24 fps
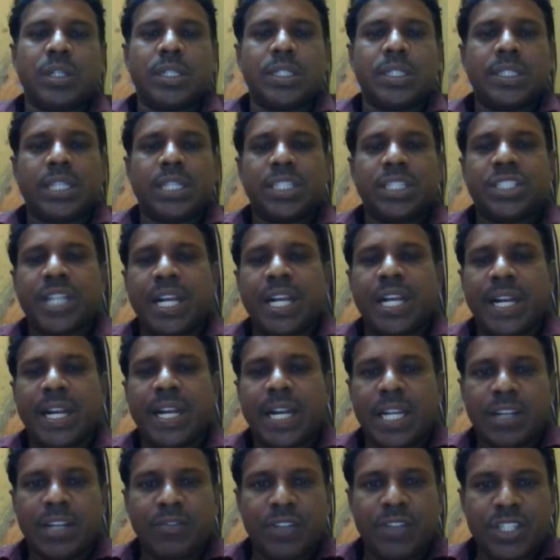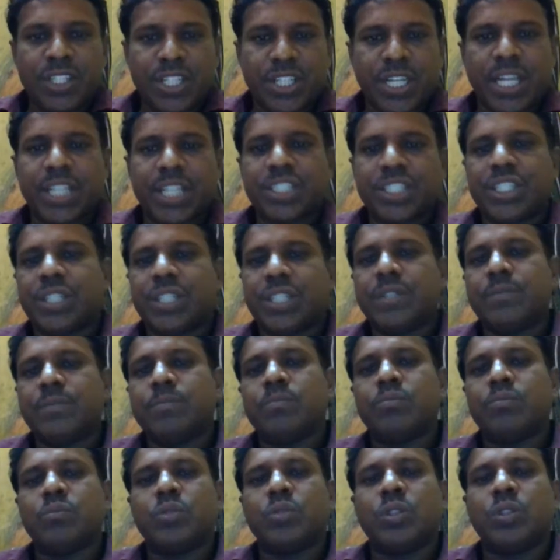The general investigation
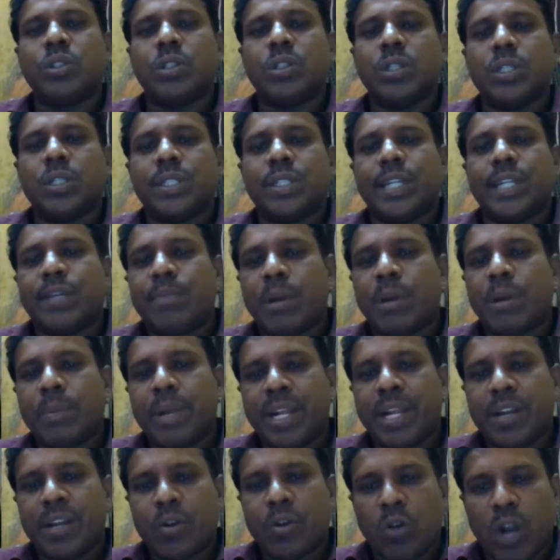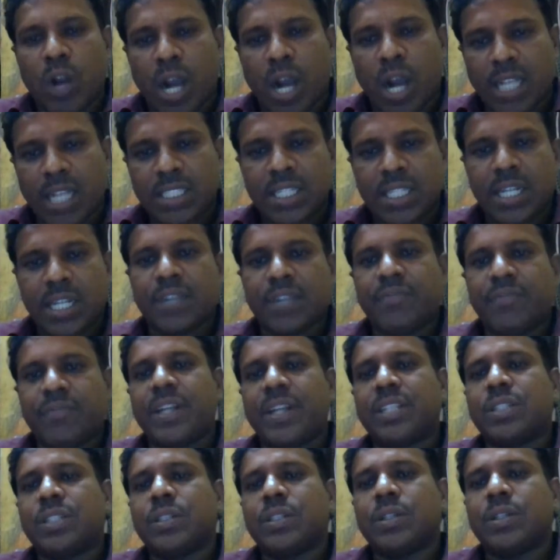that may be cause and
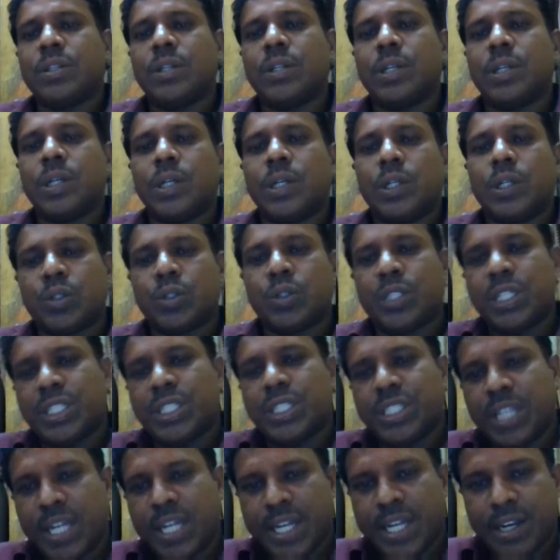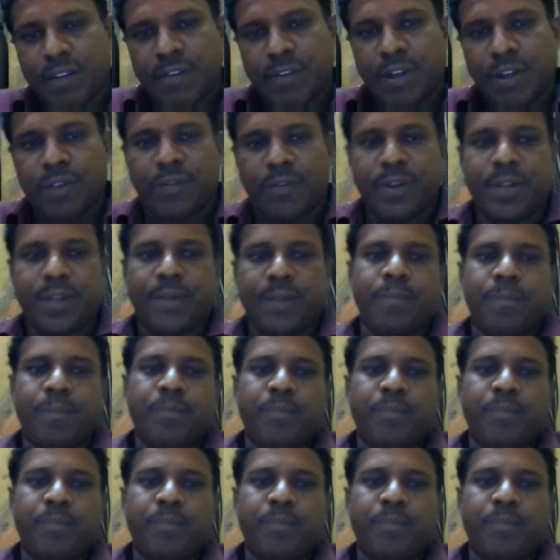effect to the general welfare.